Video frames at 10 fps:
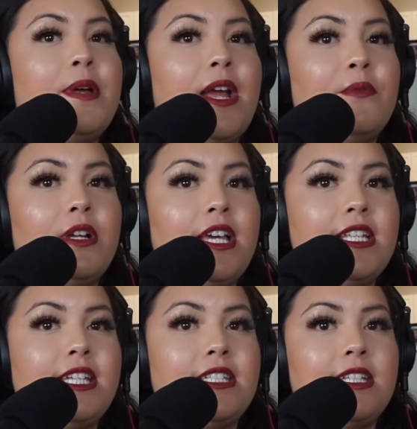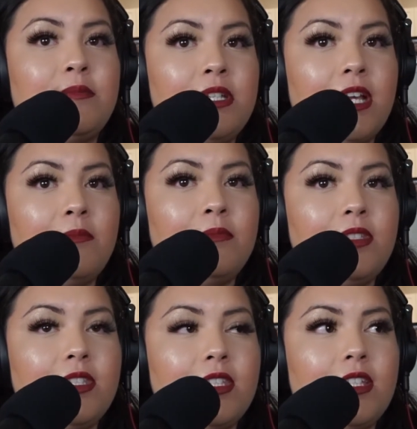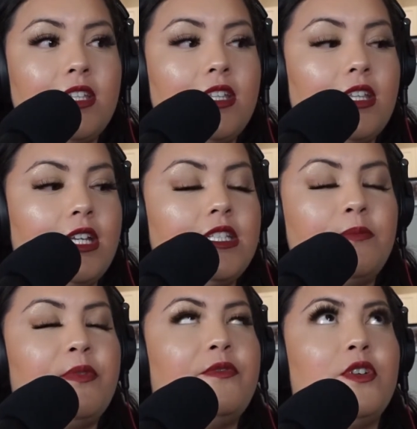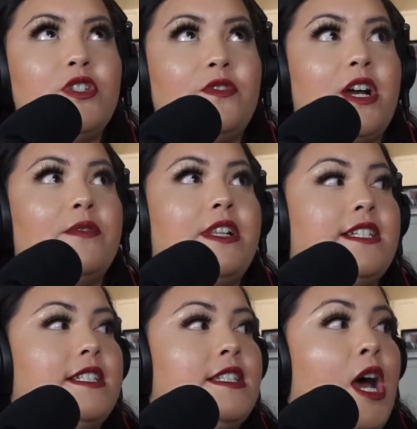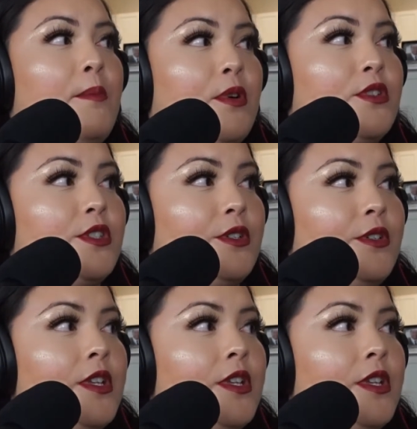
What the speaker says: I realize that sometimes but first of all, I realize it's not personal.